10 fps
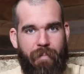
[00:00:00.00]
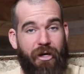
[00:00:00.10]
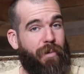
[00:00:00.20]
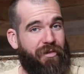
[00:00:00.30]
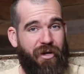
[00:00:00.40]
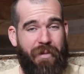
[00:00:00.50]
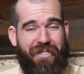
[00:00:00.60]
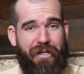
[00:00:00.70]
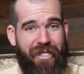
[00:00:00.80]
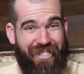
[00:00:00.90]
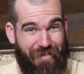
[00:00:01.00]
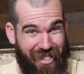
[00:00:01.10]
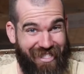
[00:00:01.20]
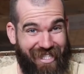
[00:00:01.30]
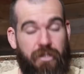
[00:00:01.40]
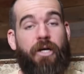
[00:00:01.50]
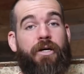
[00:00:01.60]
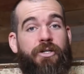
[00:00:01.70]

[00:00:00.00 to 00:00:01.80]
Big motherfucking peace in the Middle East.